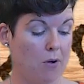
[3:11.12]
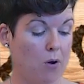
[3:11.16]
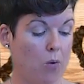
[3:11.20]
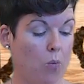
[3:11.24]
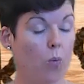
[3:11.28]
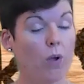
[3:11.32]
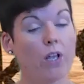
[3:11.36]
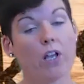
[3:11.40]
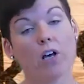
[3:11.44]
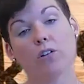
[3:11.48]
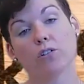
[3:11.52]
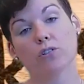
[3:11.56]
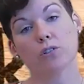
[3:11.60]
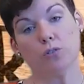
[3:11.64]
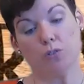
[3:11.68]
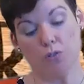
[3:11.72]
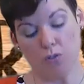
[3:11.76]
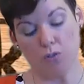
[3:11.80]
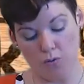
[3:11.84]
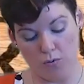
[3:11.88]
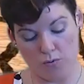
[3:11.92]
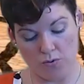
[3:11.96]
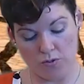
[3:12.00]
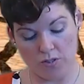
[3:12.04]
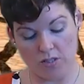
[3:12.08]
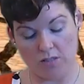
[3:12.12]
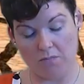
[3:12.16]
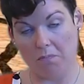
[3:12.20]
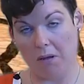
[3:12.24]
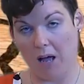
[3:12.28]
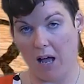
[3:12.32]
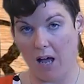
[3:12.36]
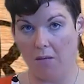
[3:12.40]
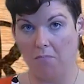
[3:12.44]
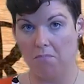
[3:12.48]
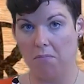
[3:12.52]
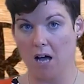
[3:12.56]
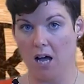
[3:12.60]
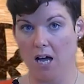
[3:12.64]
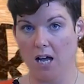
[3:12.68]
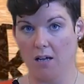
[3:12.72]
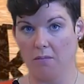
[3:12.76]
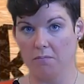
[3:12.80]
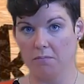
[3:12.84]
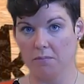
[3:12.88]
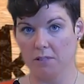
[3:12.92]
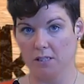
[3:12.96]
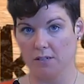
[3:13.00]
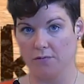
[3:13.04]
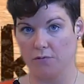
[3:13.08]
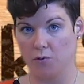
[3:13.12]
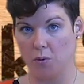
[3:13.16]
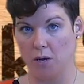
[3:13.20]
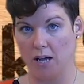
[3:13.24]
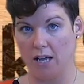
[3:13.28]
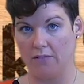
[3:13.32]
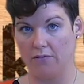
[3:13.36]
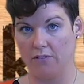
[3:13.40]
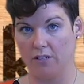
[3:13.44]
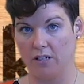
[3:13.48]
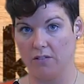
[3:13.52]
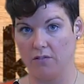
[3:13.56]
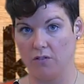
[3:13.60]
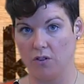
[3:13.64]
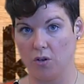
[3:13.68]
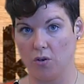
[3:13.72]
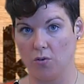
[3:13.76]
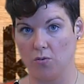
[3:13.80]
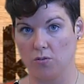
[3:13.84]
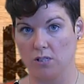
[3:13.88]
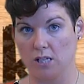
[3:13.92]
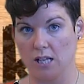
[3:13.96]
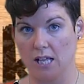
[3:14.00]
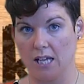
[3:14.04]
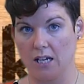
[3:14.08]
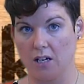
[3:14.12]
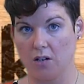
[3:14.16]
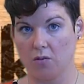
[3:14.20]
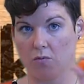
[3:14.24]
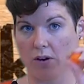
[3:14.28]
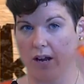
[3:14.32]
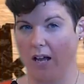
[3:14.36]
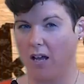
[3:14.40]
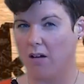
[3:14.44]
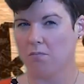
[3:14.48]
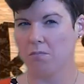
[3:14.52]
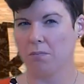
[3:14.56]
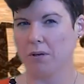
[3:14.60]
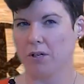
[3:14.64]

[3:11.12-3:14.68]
We also used pom-poms if you have any of those lying around,